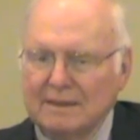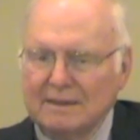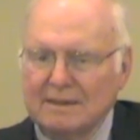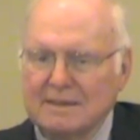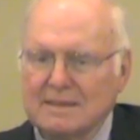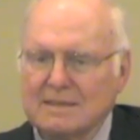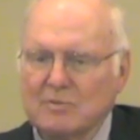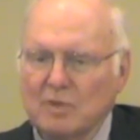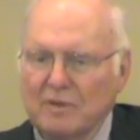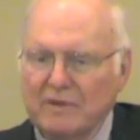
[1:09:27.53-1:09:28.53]
This is the
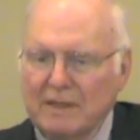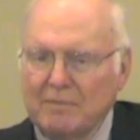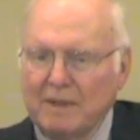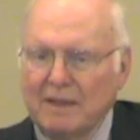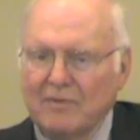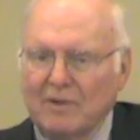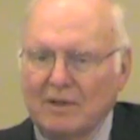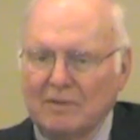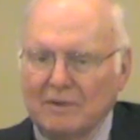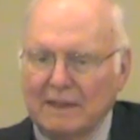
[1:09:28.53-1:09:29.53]
War of Independence all
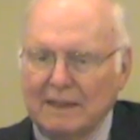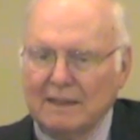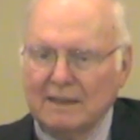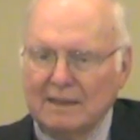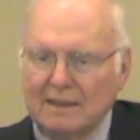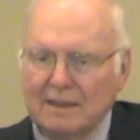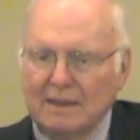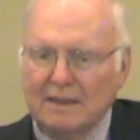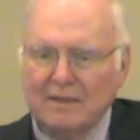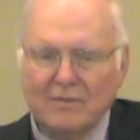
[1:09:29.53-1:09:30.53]
over again.
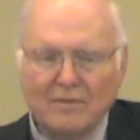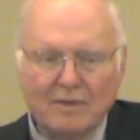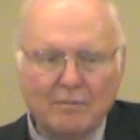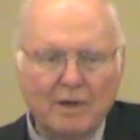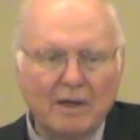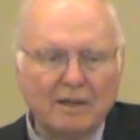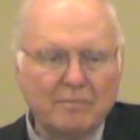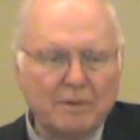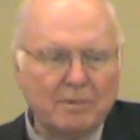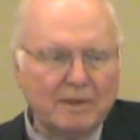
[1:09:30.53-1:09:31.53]
This is the American
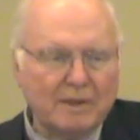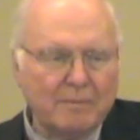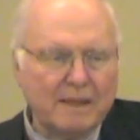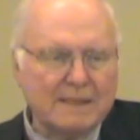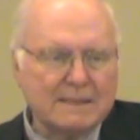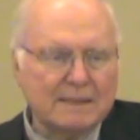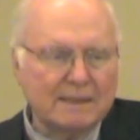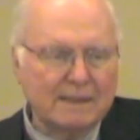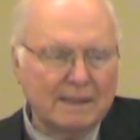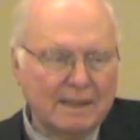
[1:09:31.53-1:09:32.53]
people at their best.
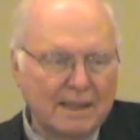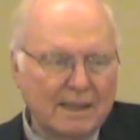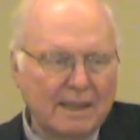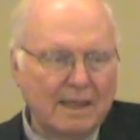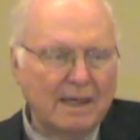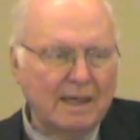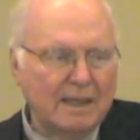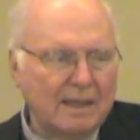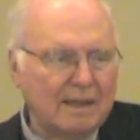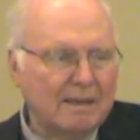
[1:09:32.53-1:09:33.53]

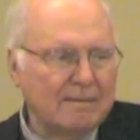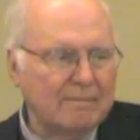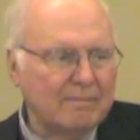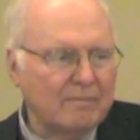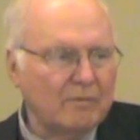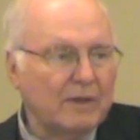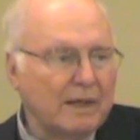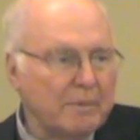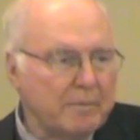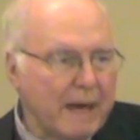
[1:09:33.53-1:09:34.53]
And we're
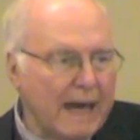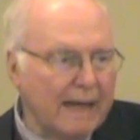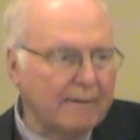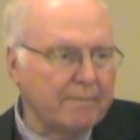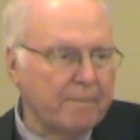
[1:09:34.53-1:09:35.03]
coming back.